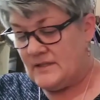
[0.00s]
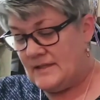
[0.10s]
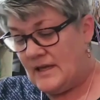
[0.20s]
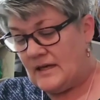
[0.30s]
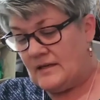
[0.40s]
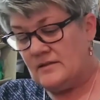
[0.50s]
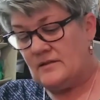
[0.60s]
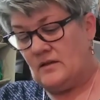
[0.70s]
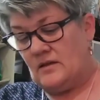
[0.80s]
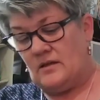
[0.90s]
what this
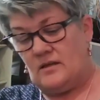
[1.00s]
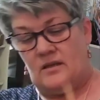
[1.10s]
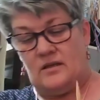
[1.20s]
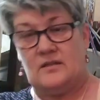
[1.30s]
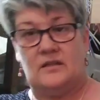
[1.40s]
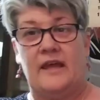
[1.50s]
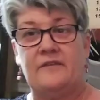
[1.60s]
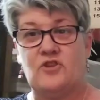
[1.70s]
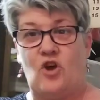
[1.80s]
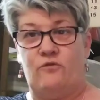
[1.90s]
is the
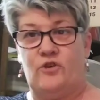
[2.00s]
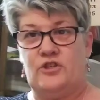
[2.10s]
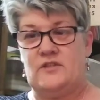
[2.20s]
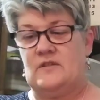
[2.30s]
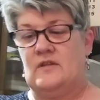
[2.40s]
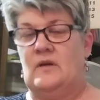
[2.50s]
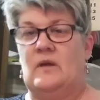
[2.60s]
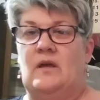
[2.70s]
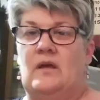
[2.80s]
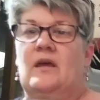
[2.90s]
leftovers.
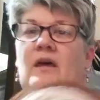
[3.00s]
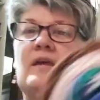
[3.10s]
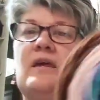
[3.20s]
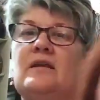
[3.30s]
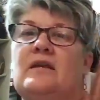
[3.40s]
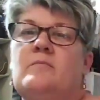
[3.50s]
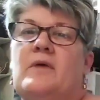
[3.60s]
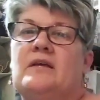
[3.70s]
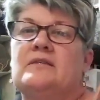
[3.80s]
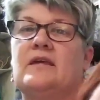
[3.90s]
Again,
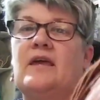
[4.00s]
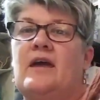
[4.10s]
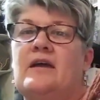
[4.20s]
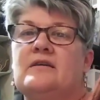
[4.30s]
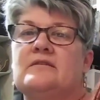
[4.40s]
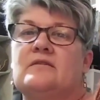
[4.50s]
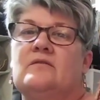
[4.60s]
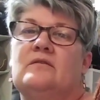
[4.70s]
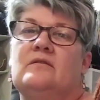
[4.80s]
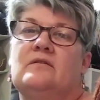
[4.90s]
he makes the
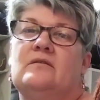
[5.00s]
cakes.